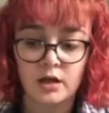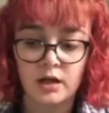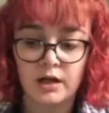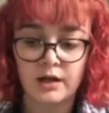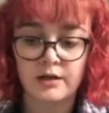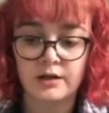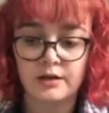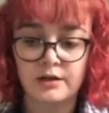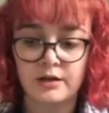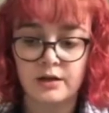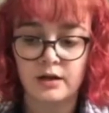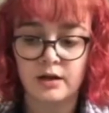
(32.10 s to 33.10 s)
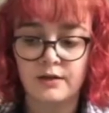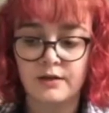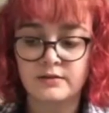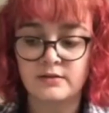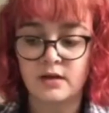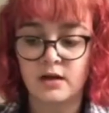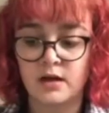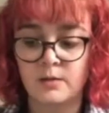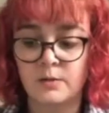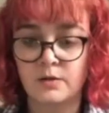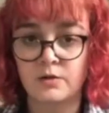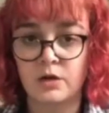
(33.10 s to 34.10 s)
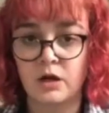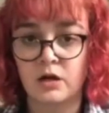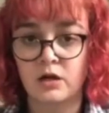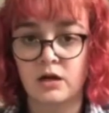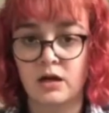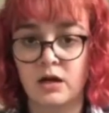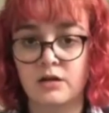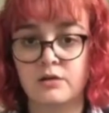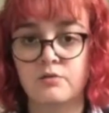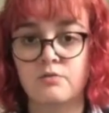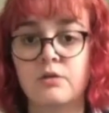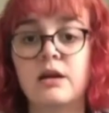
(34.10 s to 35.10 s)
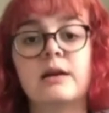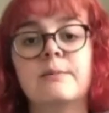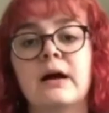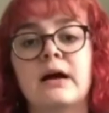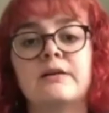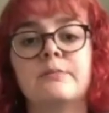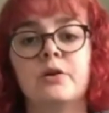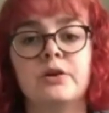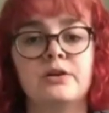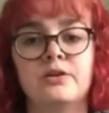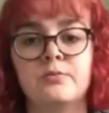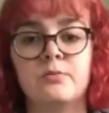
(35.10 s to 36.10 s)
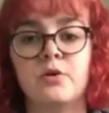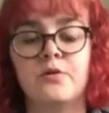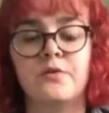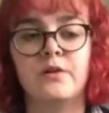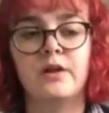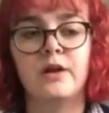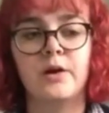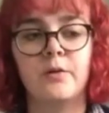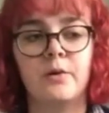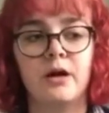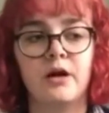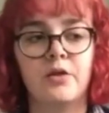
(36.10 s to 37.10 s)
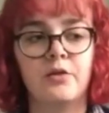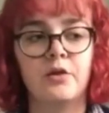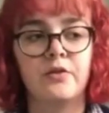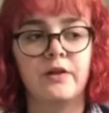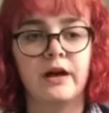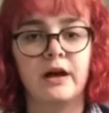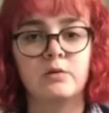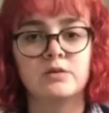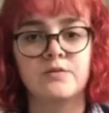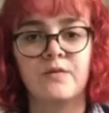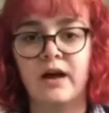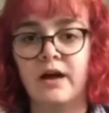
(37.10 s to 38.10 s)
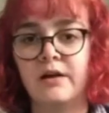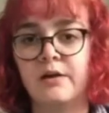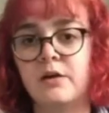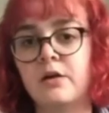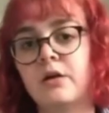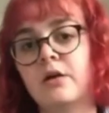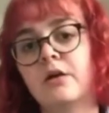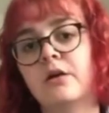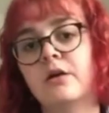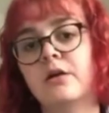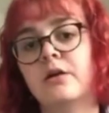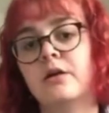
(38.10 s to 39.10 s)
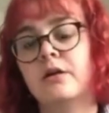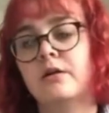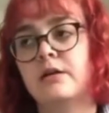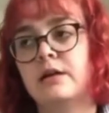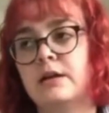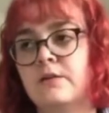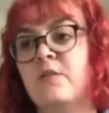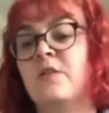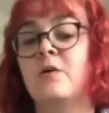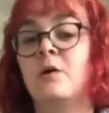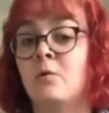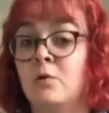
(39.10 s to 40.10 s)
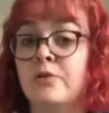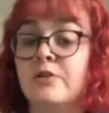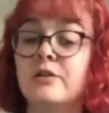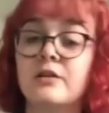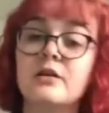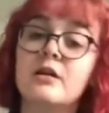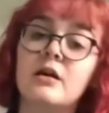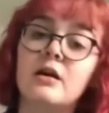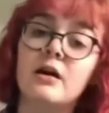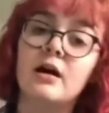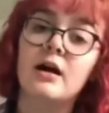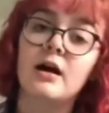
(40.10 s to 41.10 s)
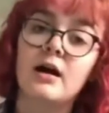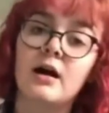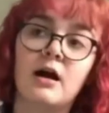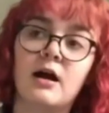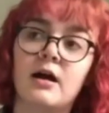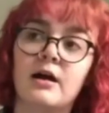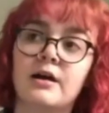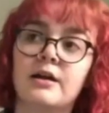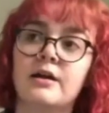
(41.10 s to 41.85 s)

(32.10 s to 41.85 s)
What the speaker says: and at that time I had really bad body dysmorphia. Like, I thought that I was fat, even though I wasn't. I